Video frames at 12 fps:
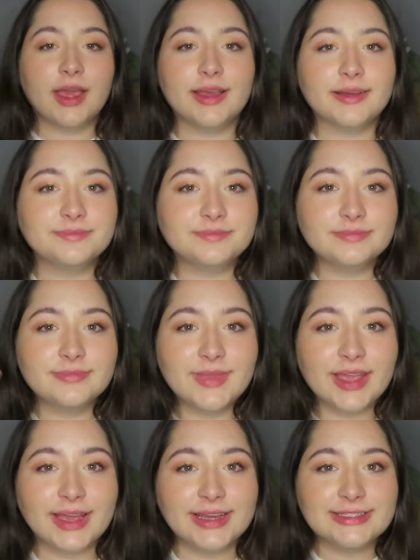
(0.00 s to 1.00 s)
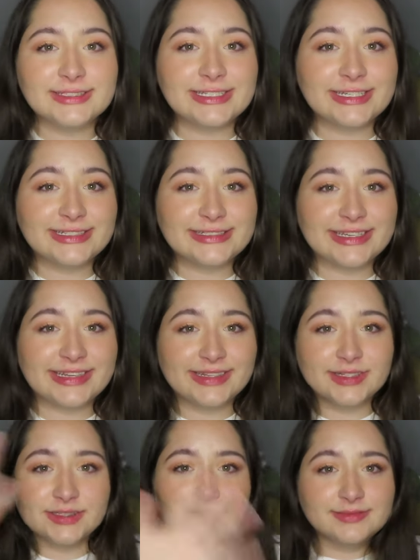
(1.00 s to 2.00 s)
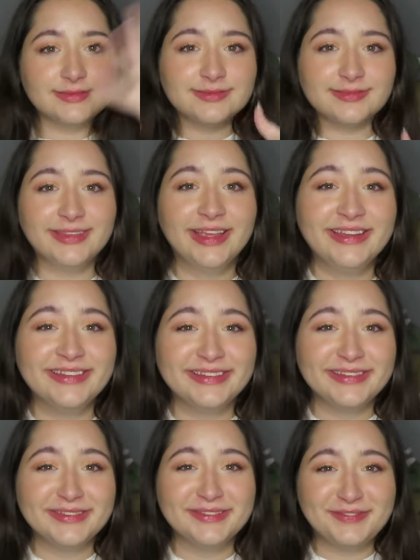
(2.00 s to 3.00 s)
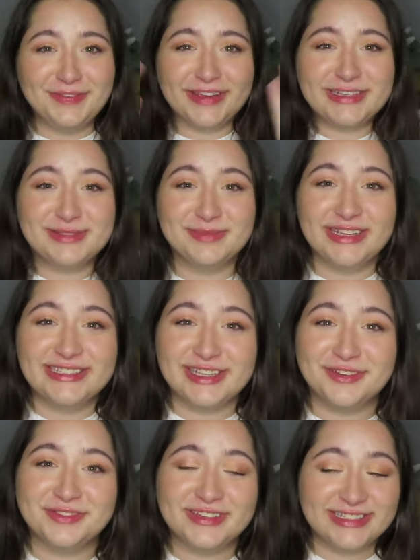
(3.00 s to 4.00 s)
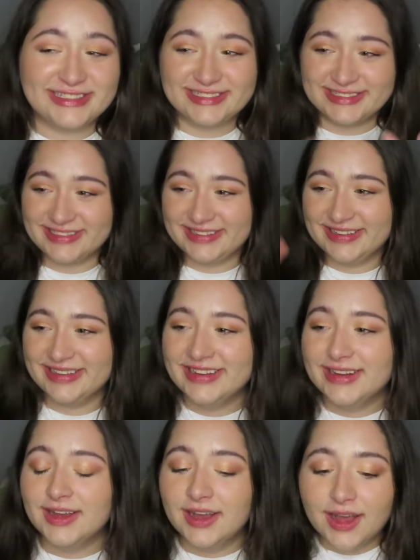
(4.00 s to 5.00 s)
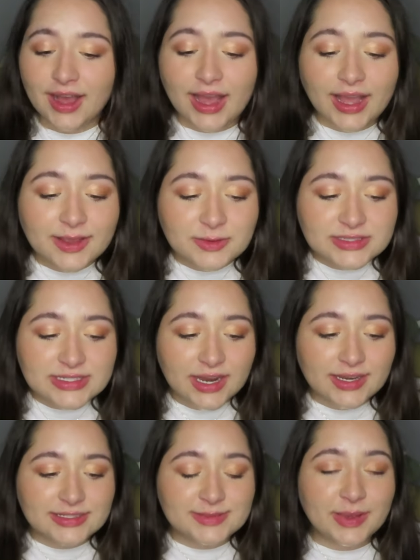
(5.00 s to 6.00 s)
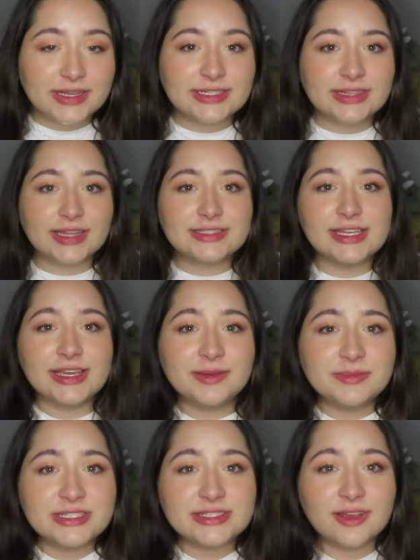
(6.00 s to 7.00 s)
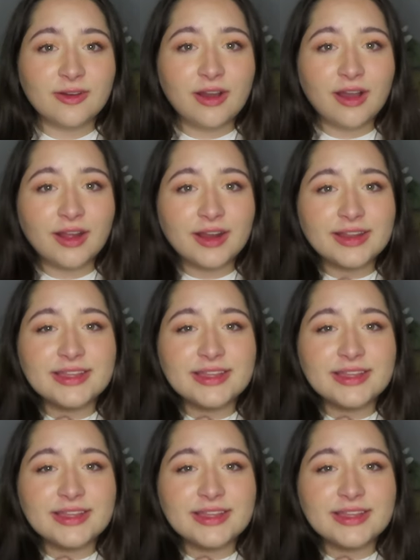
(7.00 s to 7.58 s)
Okay. I had to take a second and fix myself because I was not expecting that to hit me so hard.